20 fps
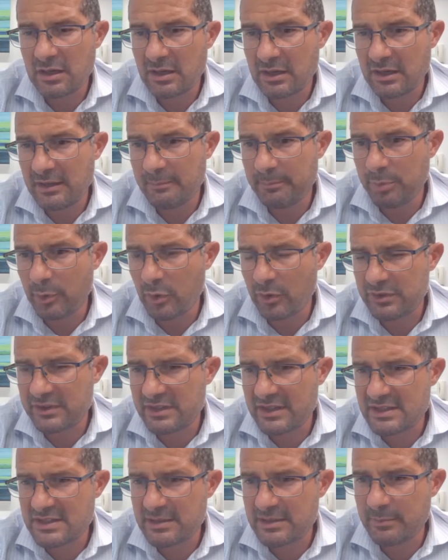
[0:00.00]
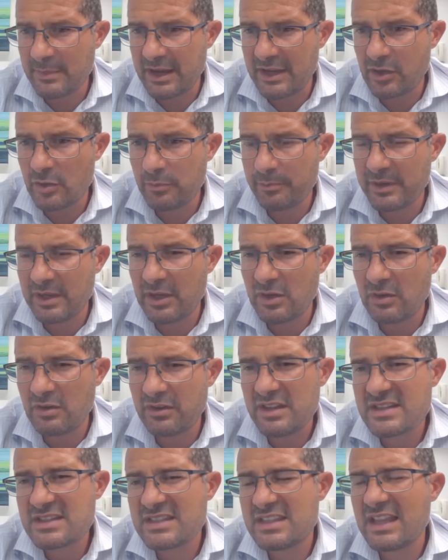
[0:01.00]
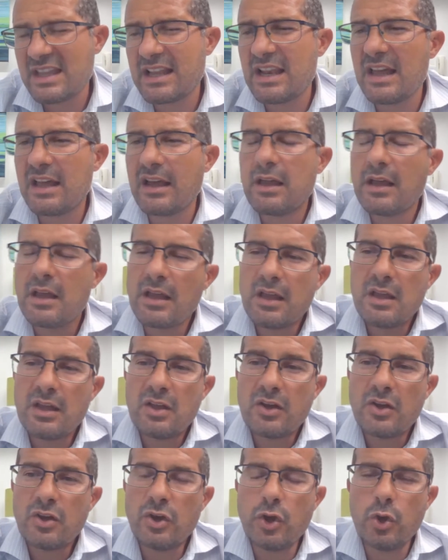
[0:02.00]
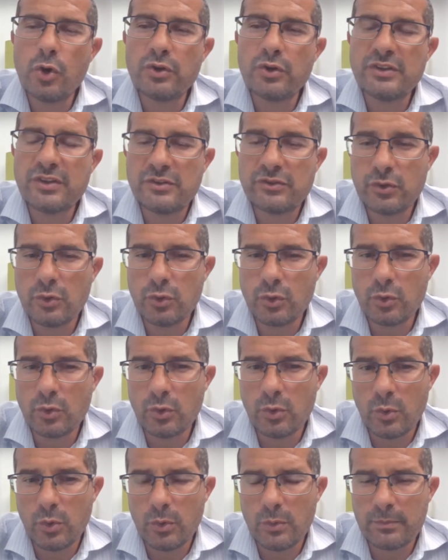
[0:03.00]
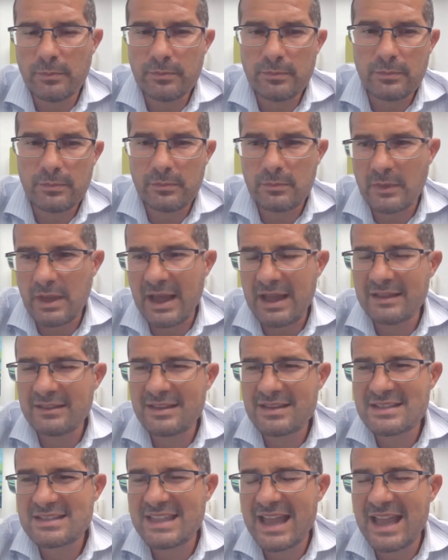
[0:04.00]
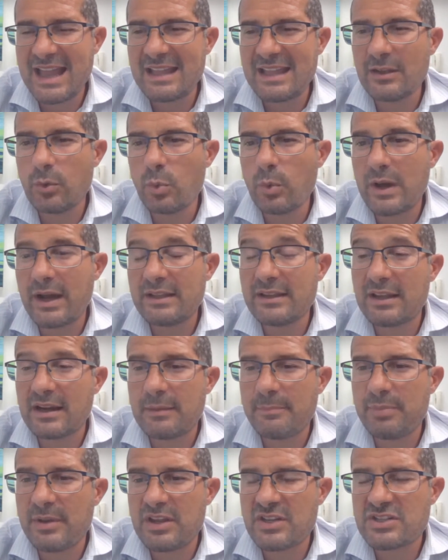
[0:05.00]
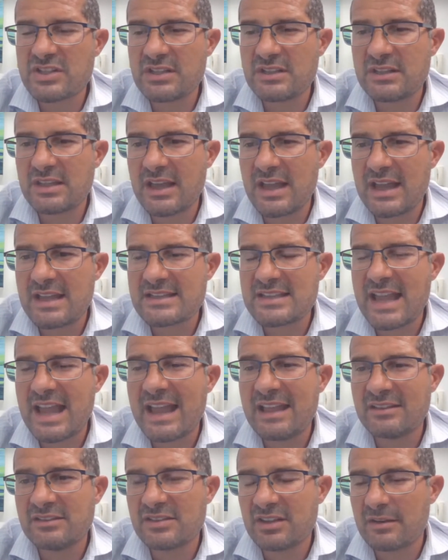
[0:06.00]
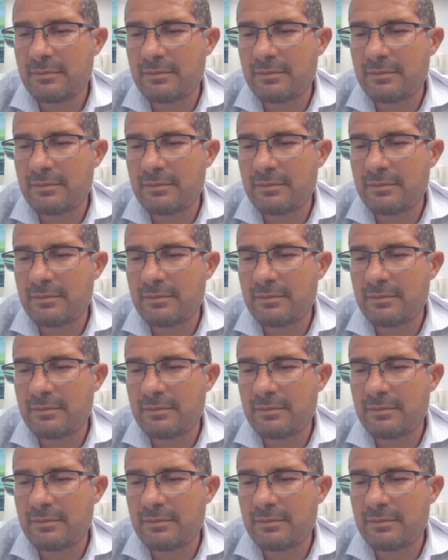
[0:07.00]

importance, in my opinion. It's still good to understand whether a patient has entered